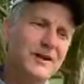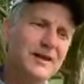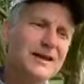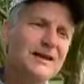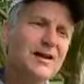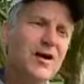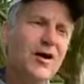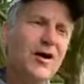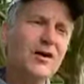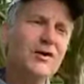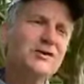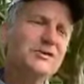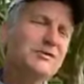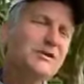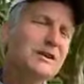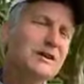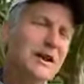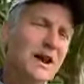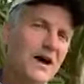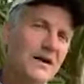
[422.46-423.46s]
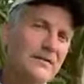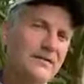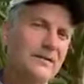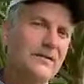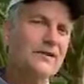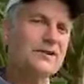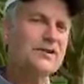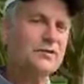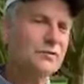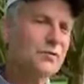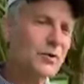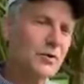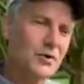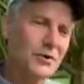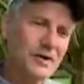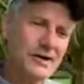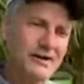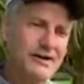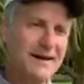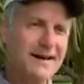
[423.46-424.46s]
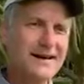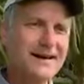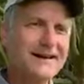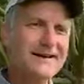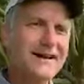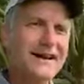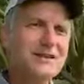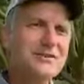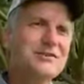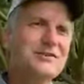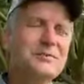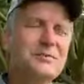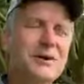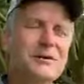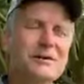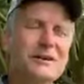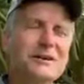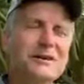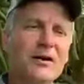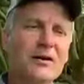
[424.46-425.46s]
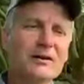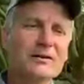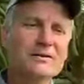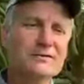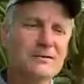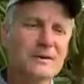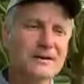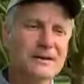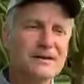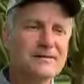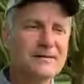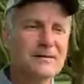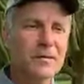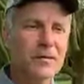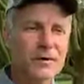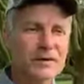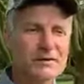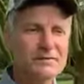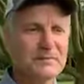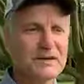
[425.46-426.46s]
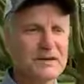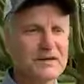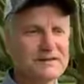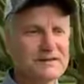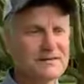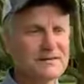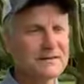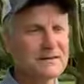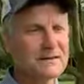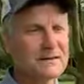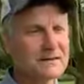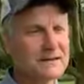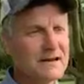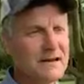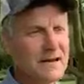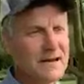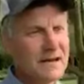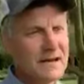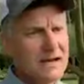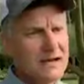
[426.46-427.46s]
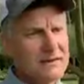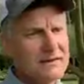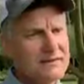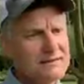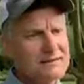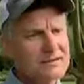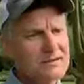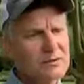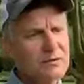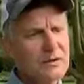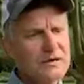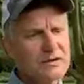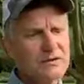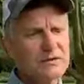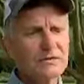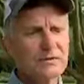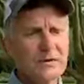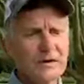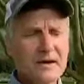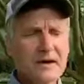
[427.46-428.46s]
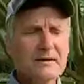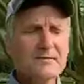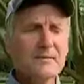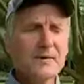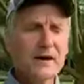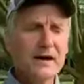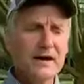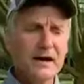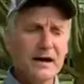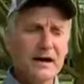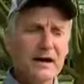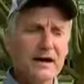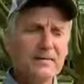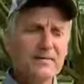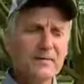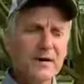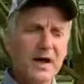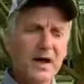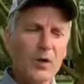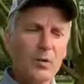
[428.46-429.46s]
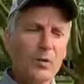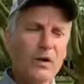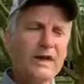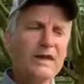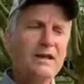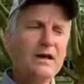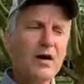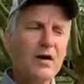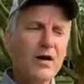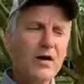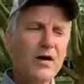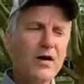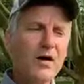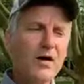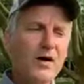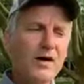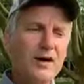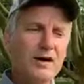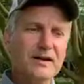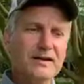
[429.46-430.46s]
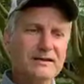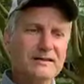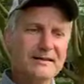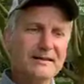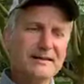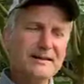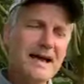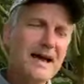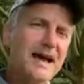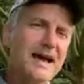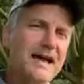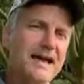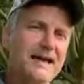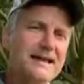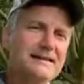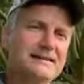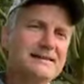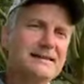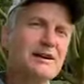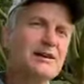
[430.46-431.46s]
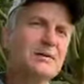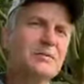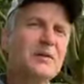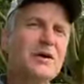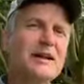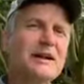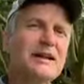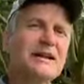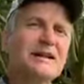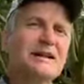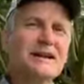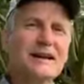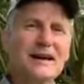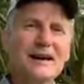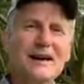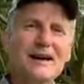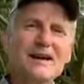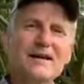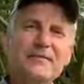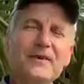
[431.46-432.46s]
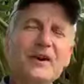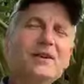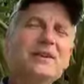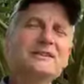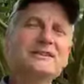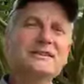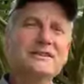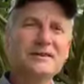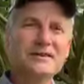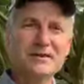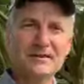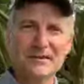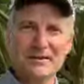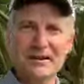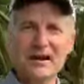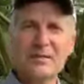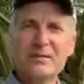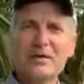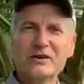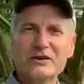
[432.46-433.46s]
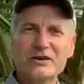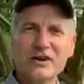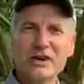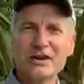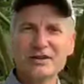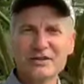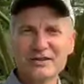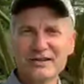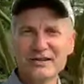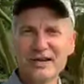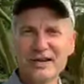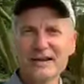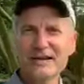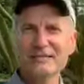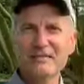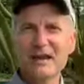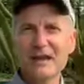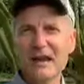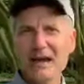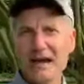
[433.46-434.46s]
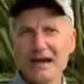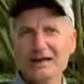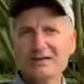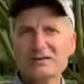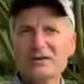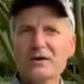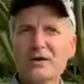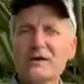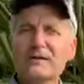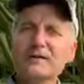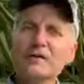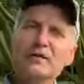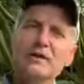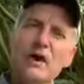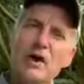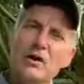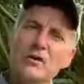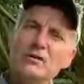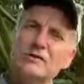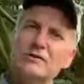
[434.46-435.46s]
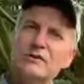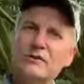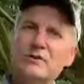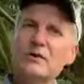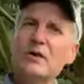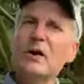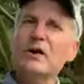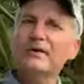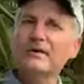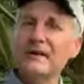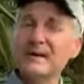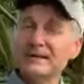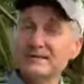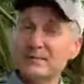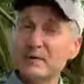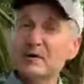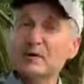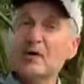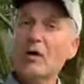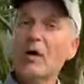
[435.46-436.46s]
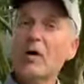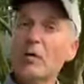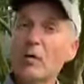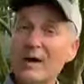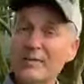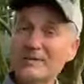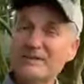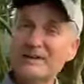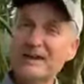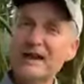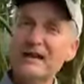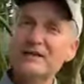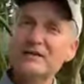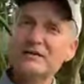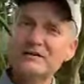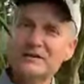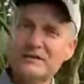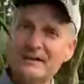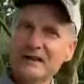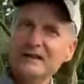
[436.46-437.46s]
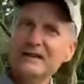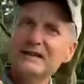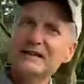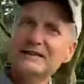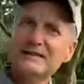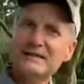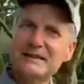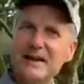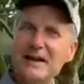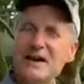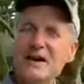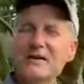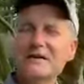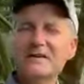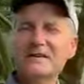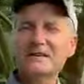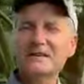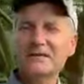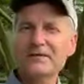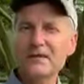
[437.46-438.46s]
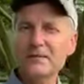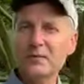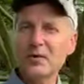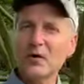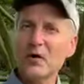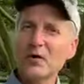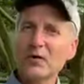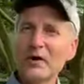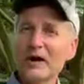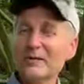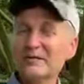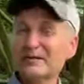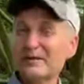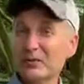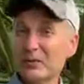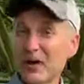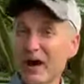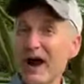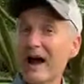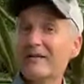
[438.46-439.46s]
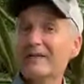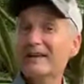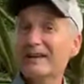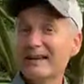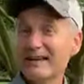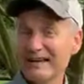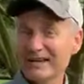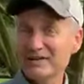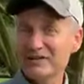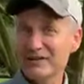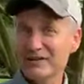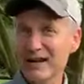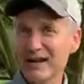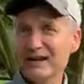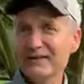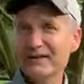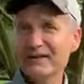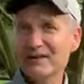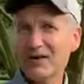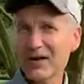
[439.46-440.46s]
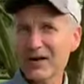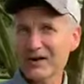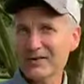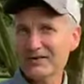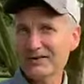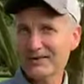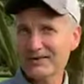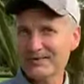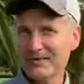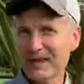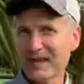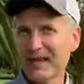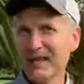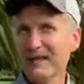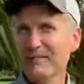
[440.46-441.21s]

we are doing a virtual uh, National Public Gardens Week, of course, because of the, the situation we're in. But um, we are today celebrating uh, Volunteer Appreciation Day. And so if you go to our Facebook or our website, you'll see a list of the different programs that we're having each day in the gardens.